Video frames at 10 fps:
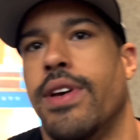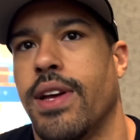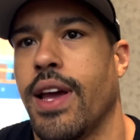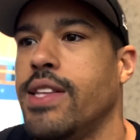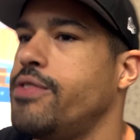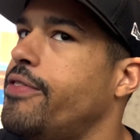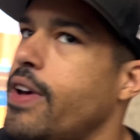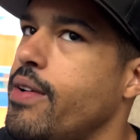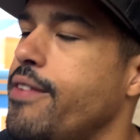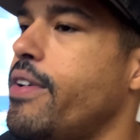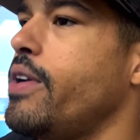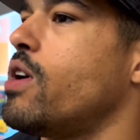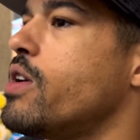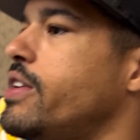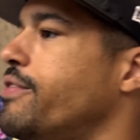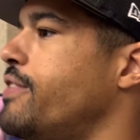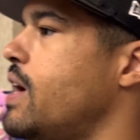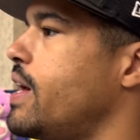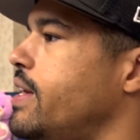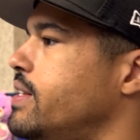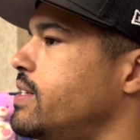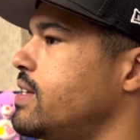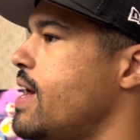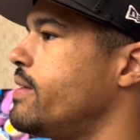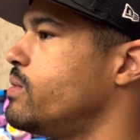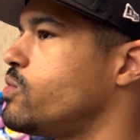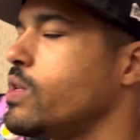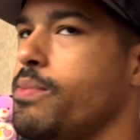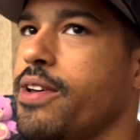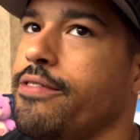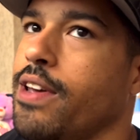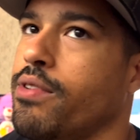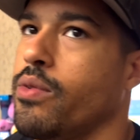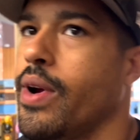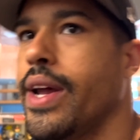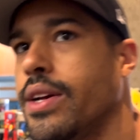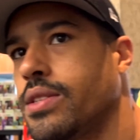Oh, okay. It's okay. very, very hard to find, and it was one of my favorite rings.